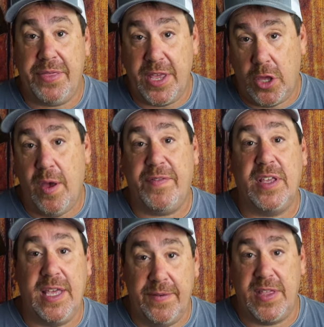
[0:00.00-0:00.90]
I think you have to
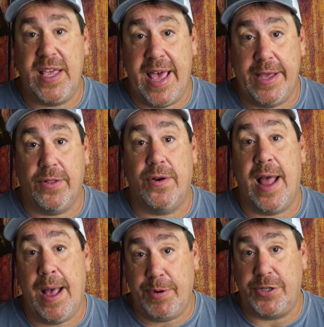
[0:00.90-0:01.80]
give the angler an
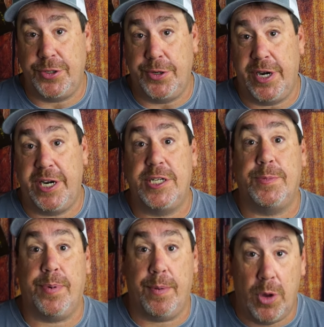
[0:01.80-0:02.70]
opportunity to
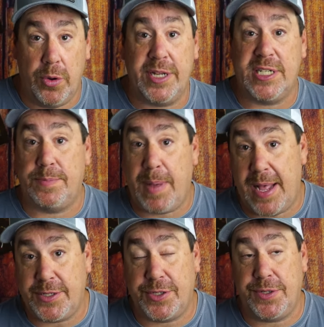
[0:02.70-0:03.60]
promote his
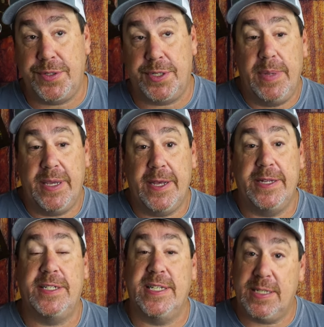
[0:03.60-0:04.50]
sponsors,
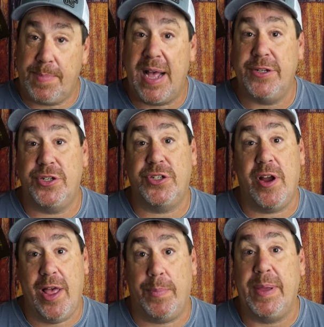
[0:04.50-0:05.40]
because the sponsors are
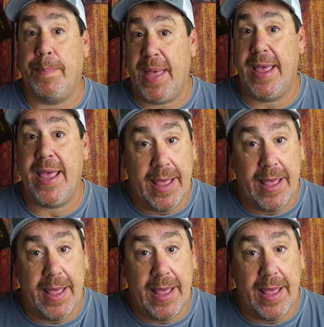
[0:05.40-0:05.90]
helping pay